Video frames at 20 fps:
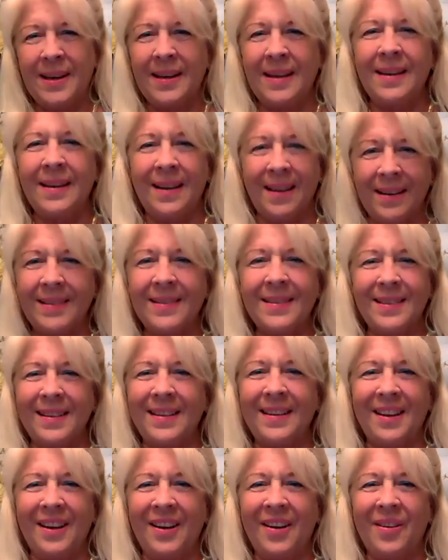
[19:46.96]
need it,
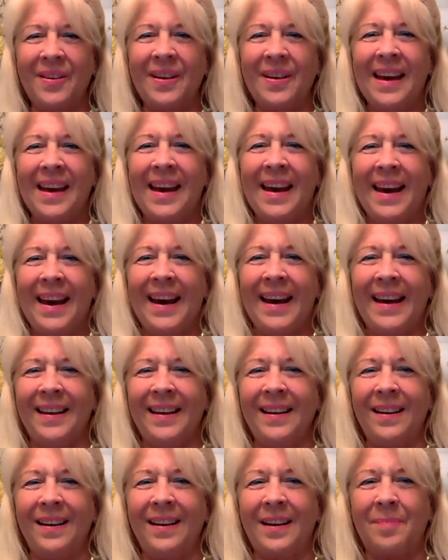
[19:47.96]
and